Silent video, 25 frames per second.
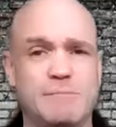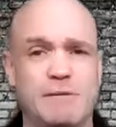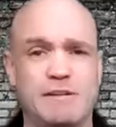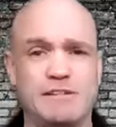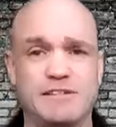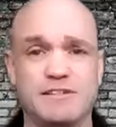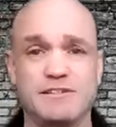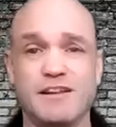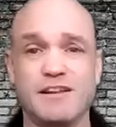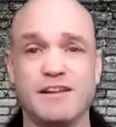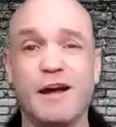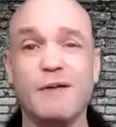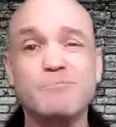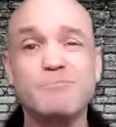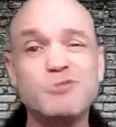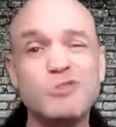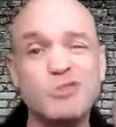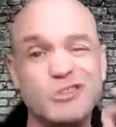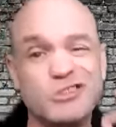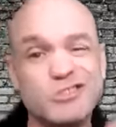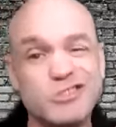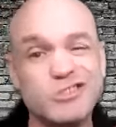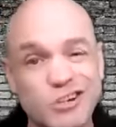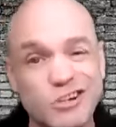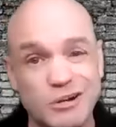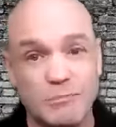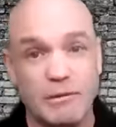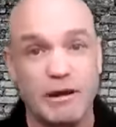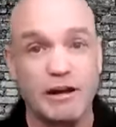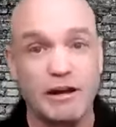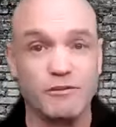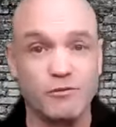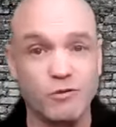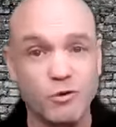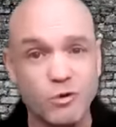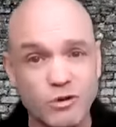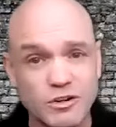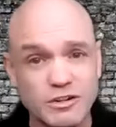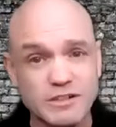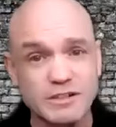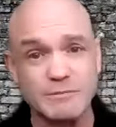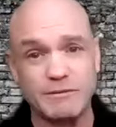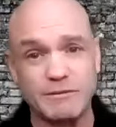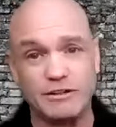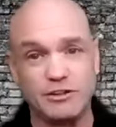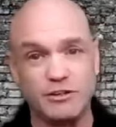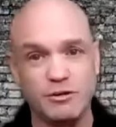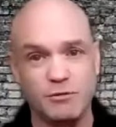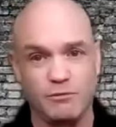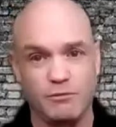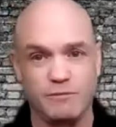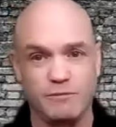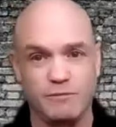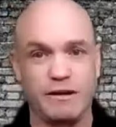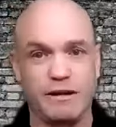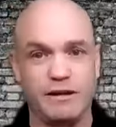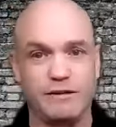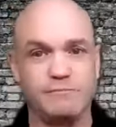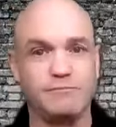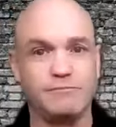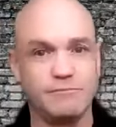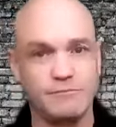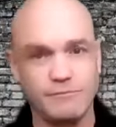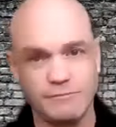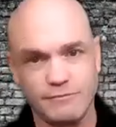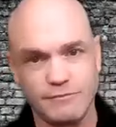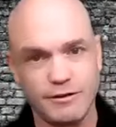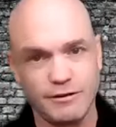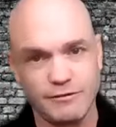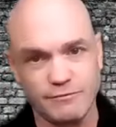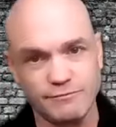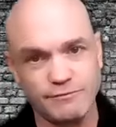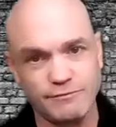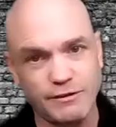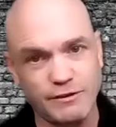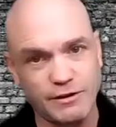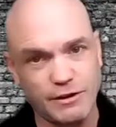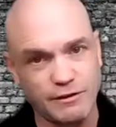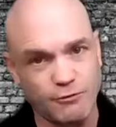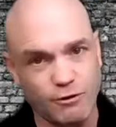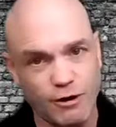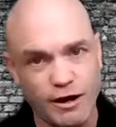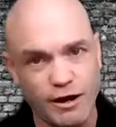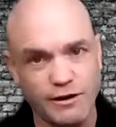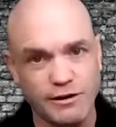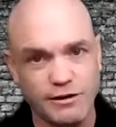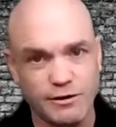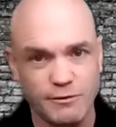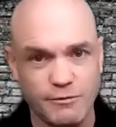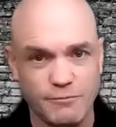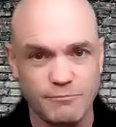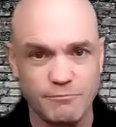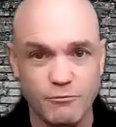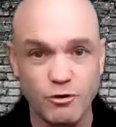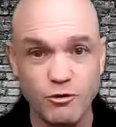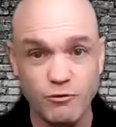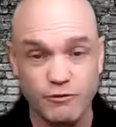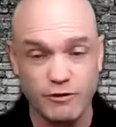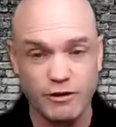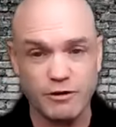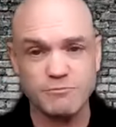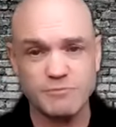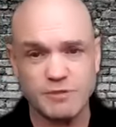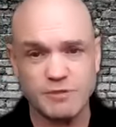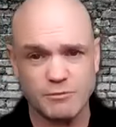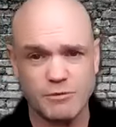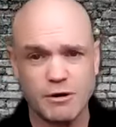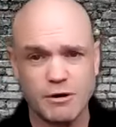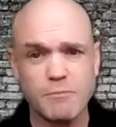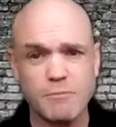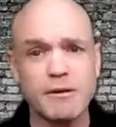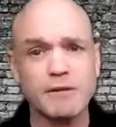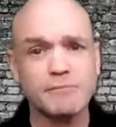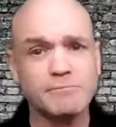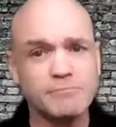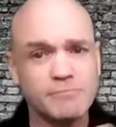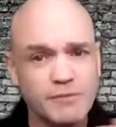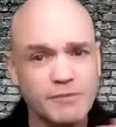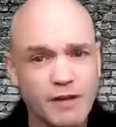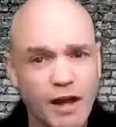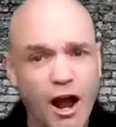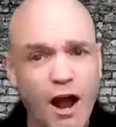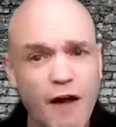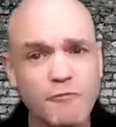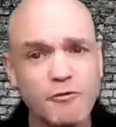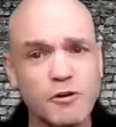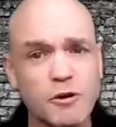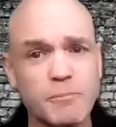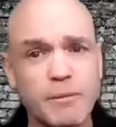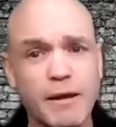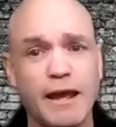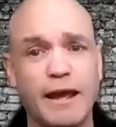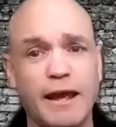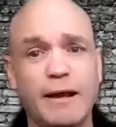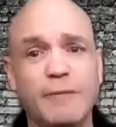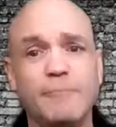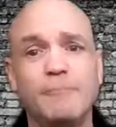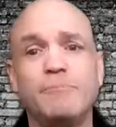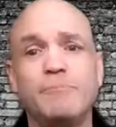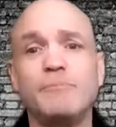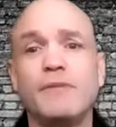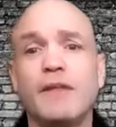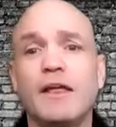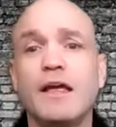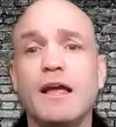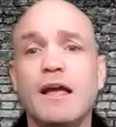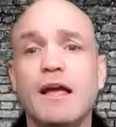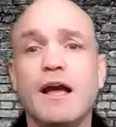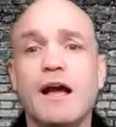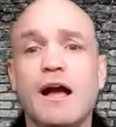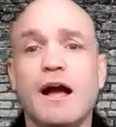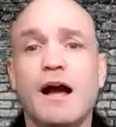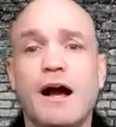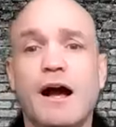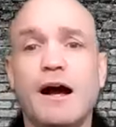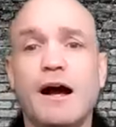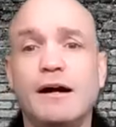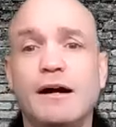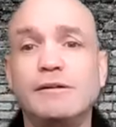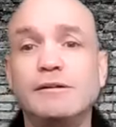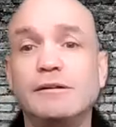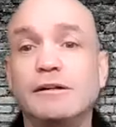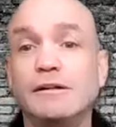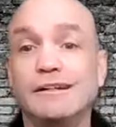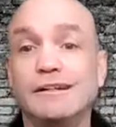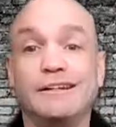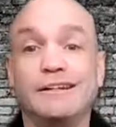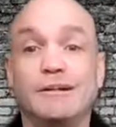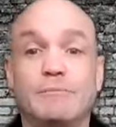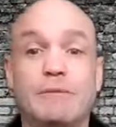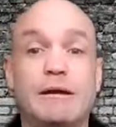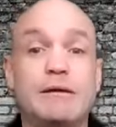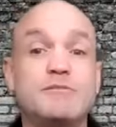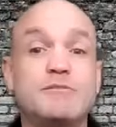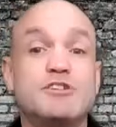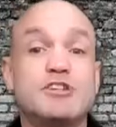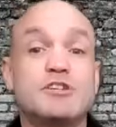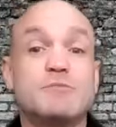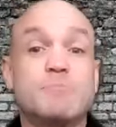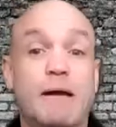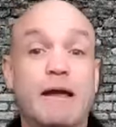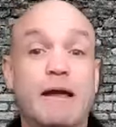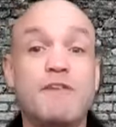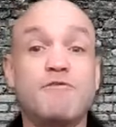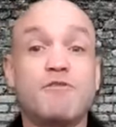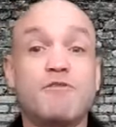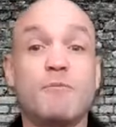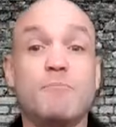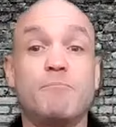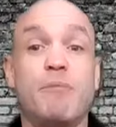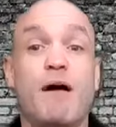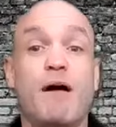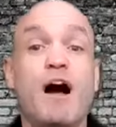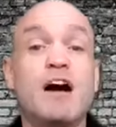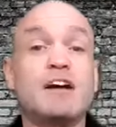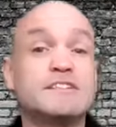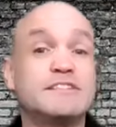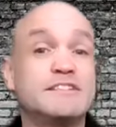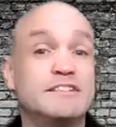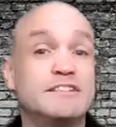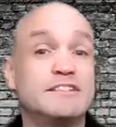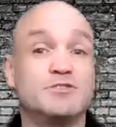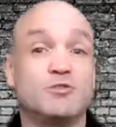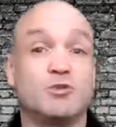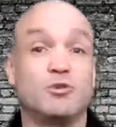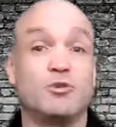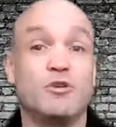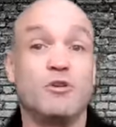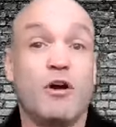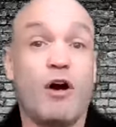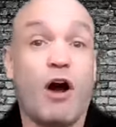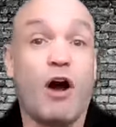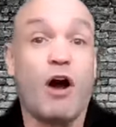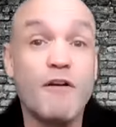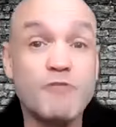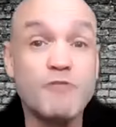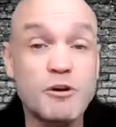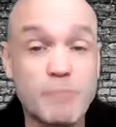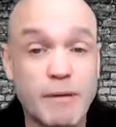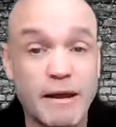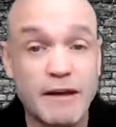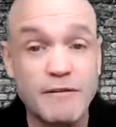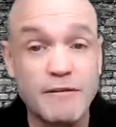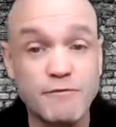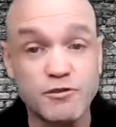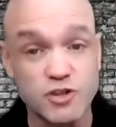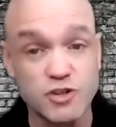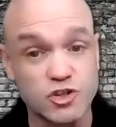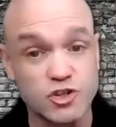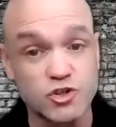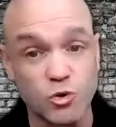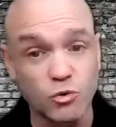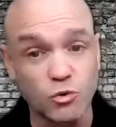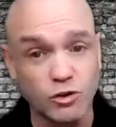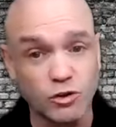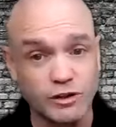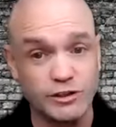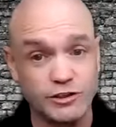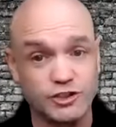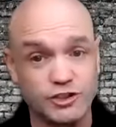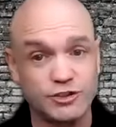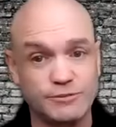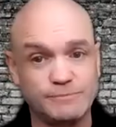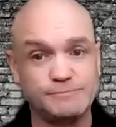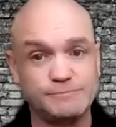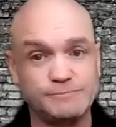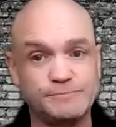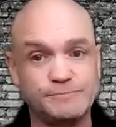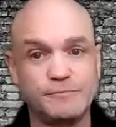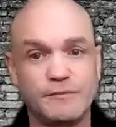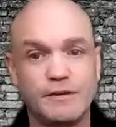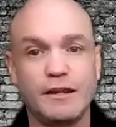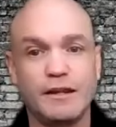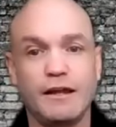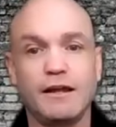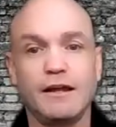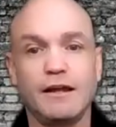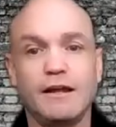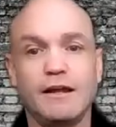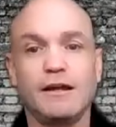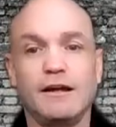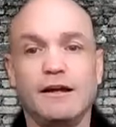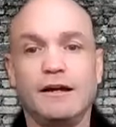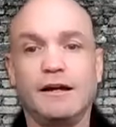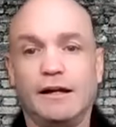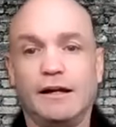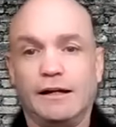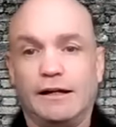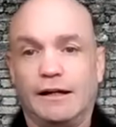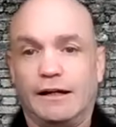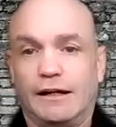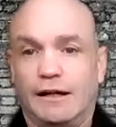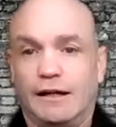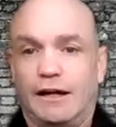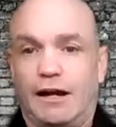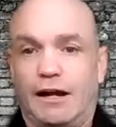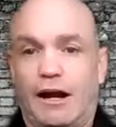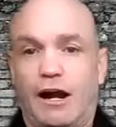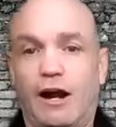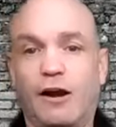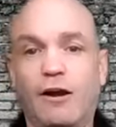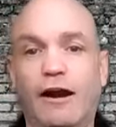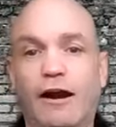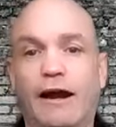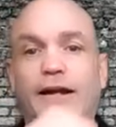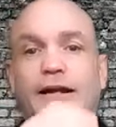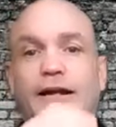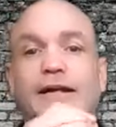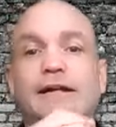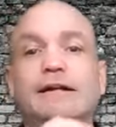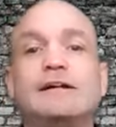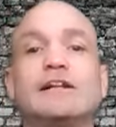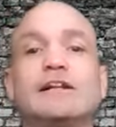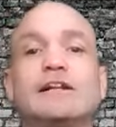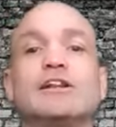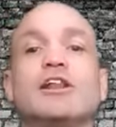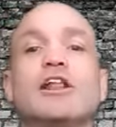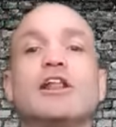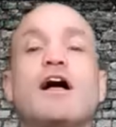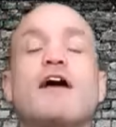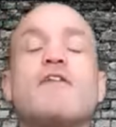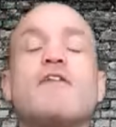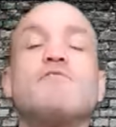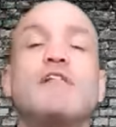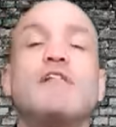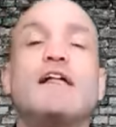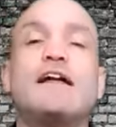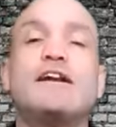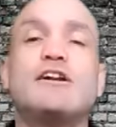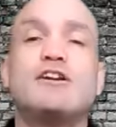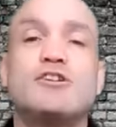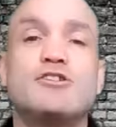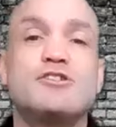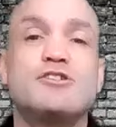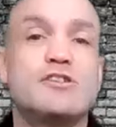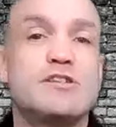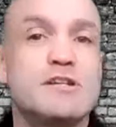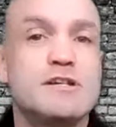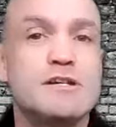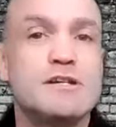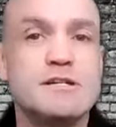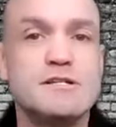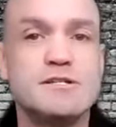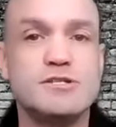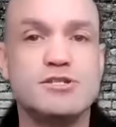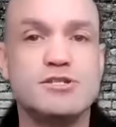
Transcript: expenses up to a certain amount, of course. I mean, you don't want to pay 50 grand to move them somewhere, but offer to pay. Maybe just pay for boxes or offer to pay for storage. All right, love letters